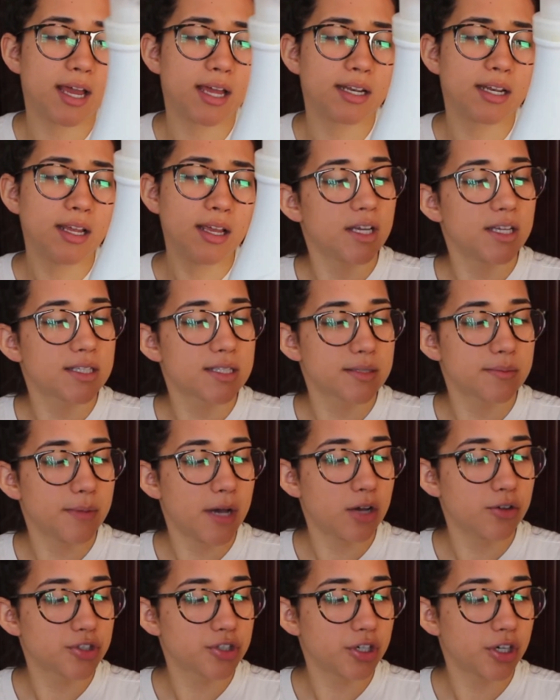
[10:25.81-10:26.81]
And it
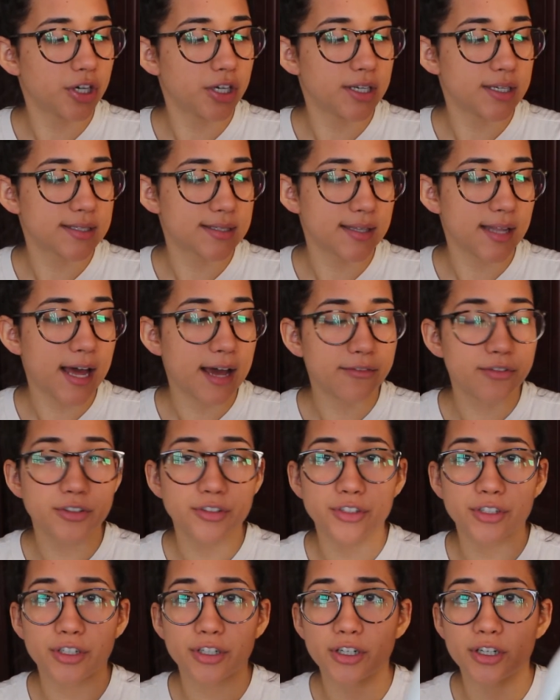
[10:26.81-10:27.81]
smells good, it's
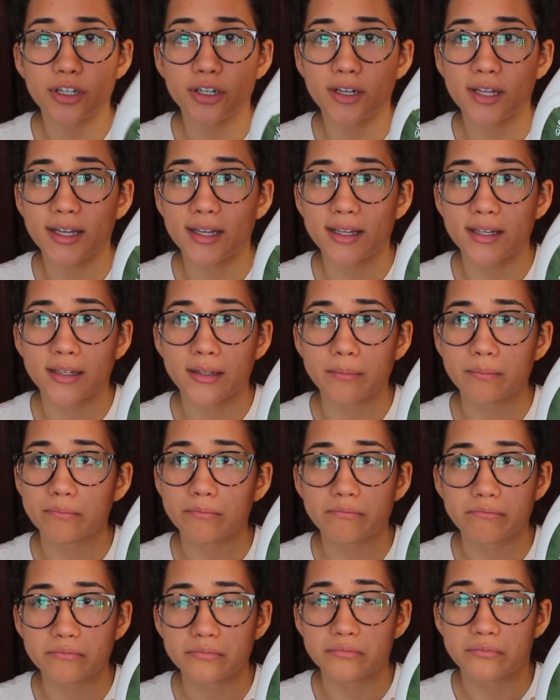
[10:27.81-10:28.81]
lavender, it
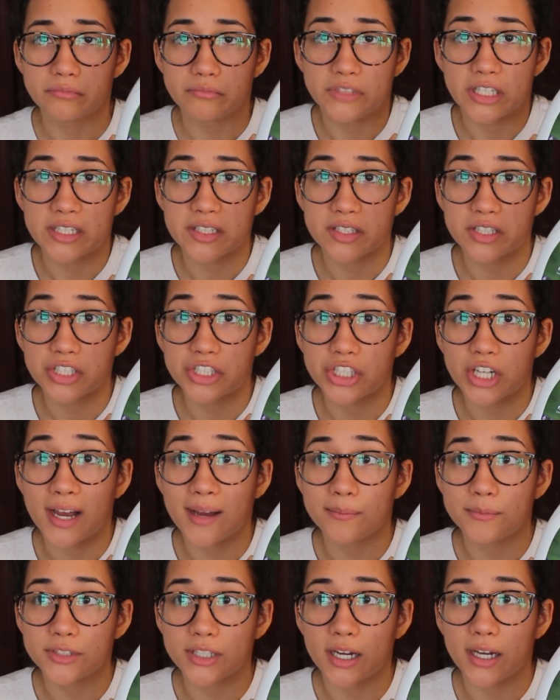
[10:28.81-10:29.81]
gets the
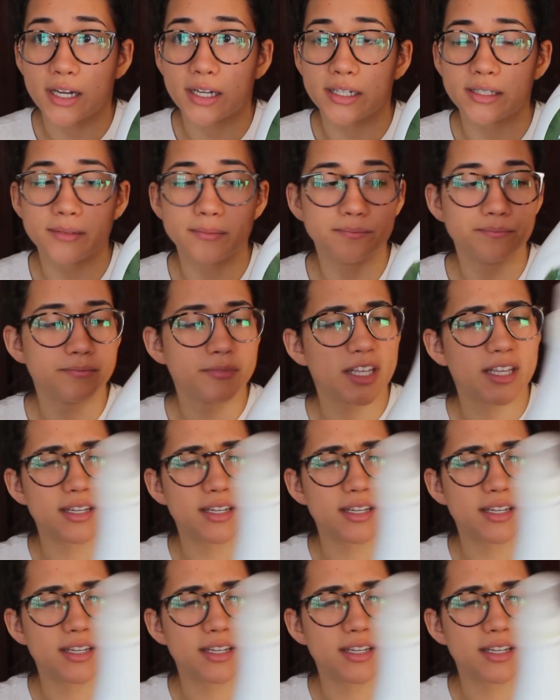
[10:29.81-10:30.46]
job done.